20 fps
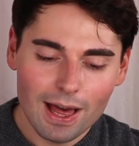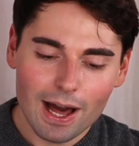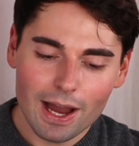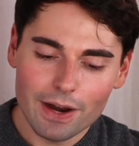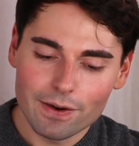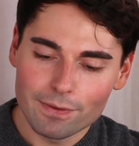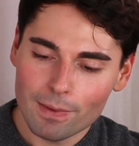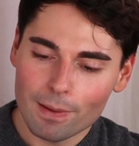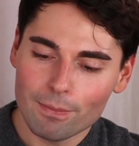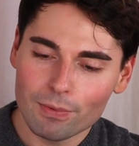I
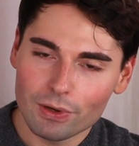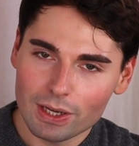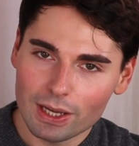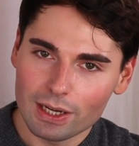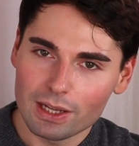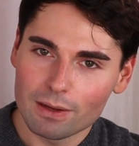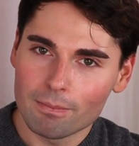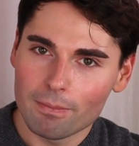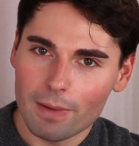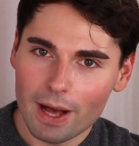remember
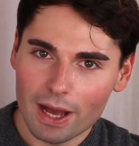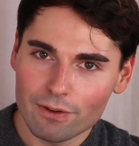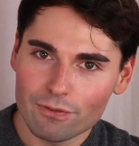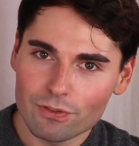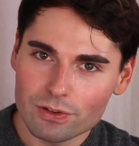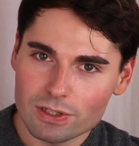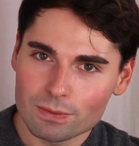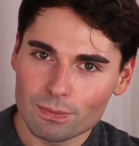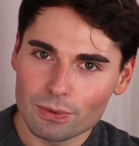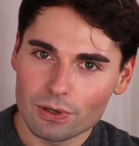getting my
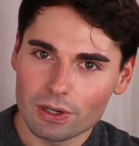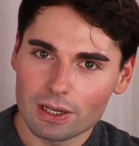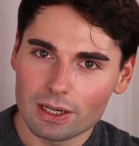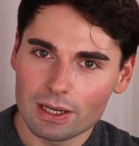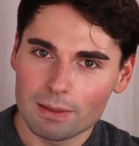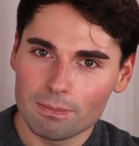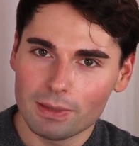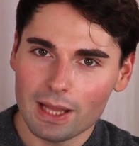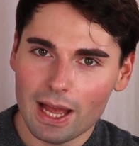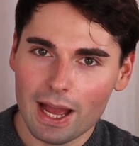first Birkin
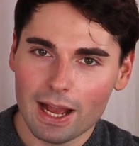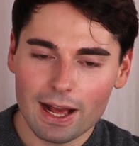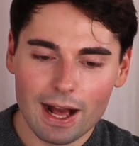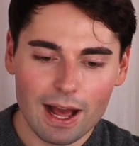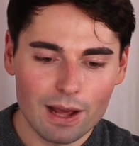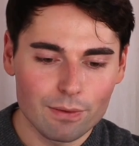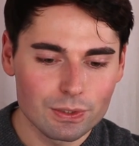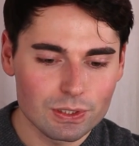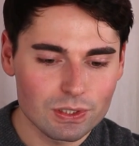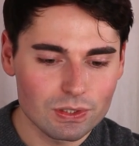in black.
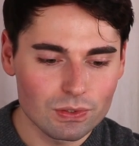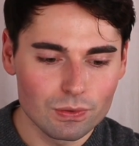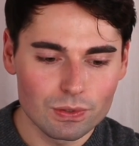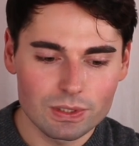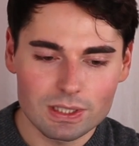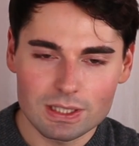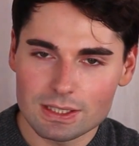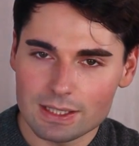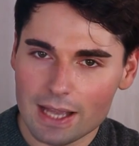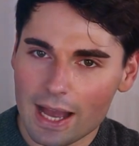I was so
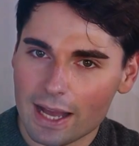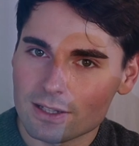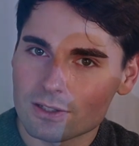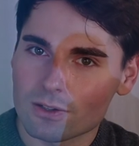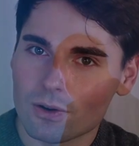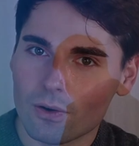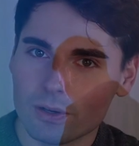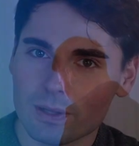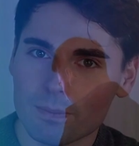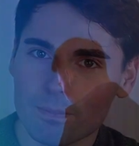set on